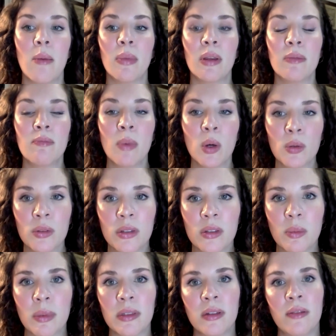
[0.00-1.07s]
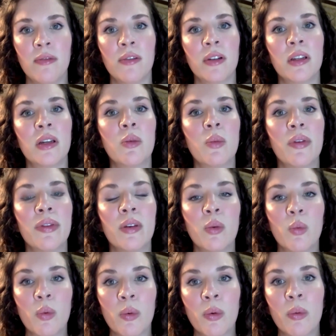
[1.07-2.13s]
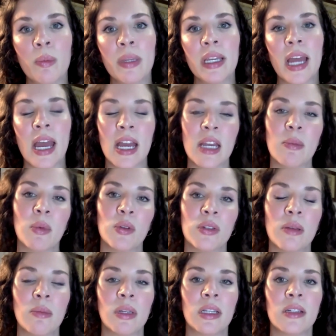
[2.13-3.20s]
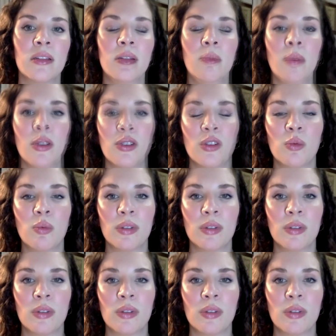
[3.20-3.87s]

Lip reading: but most specifically with the woman-animal symbolism, which is